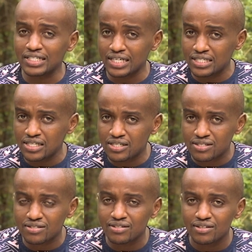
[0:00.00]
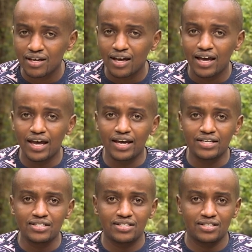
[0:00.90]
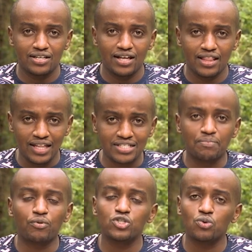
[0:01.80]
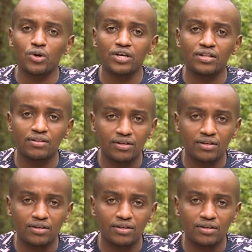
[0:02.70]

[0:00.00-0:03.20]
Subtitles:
exists. And that's the point where